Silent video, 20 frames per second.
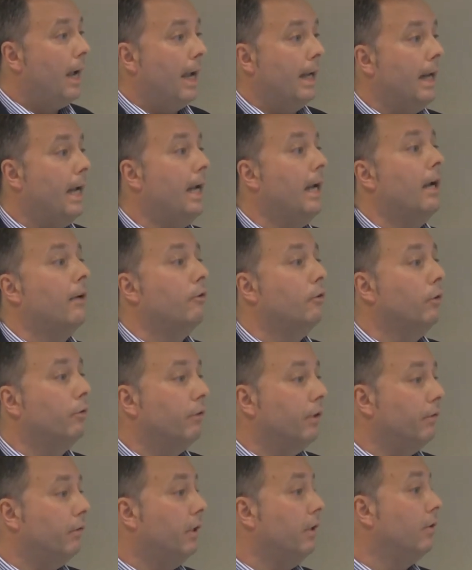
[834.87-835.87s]
And AES
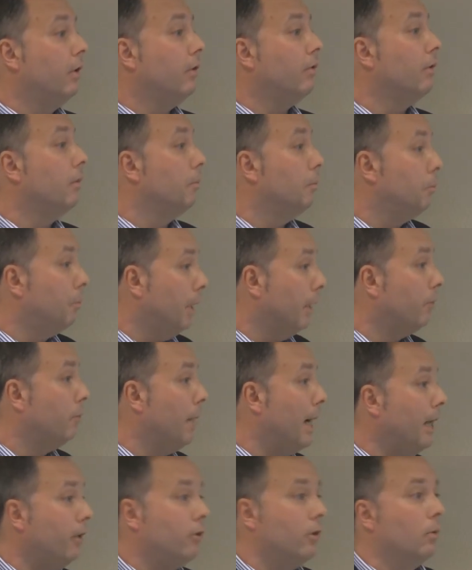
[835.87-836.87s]
256
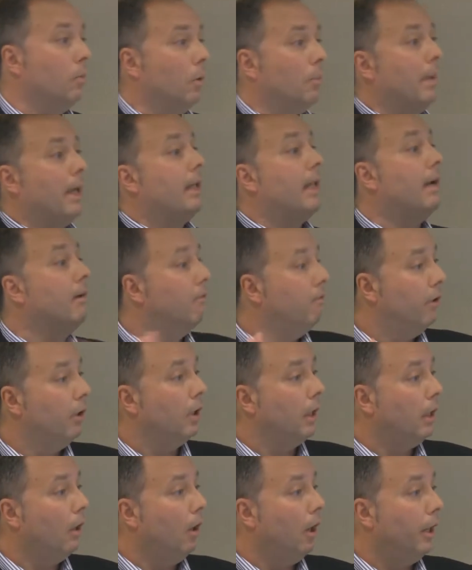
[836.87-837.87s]
expansion will make that
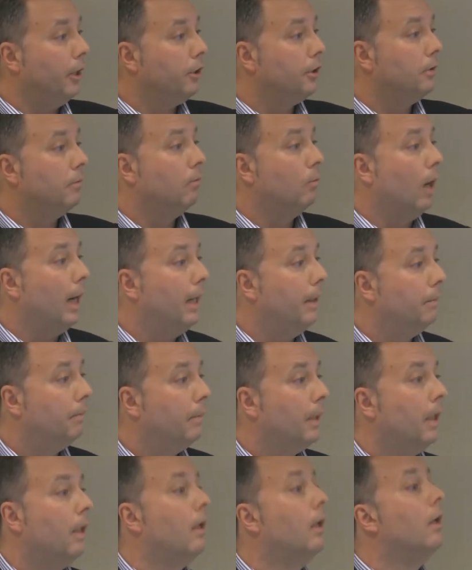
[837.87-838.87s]
fairly large, right?
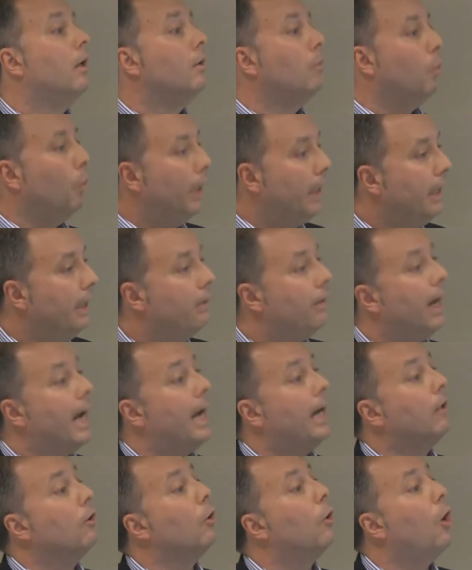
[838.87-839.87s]
We need to
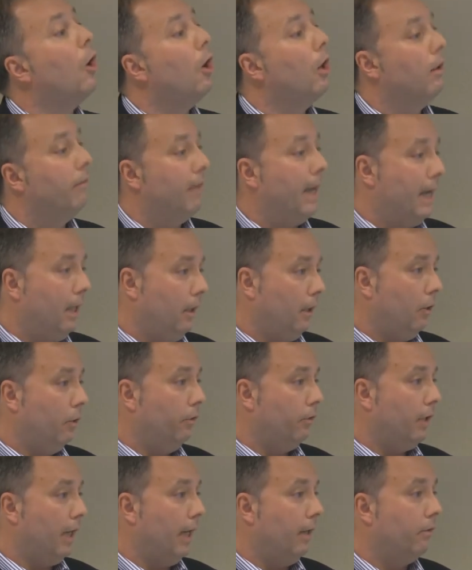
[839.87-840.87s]
handle all of that
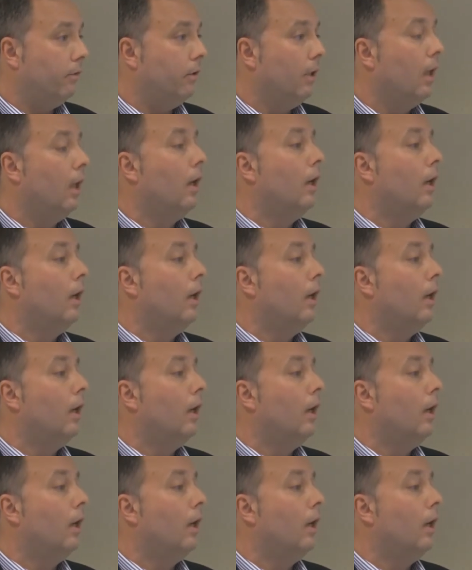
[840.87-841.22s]
use case.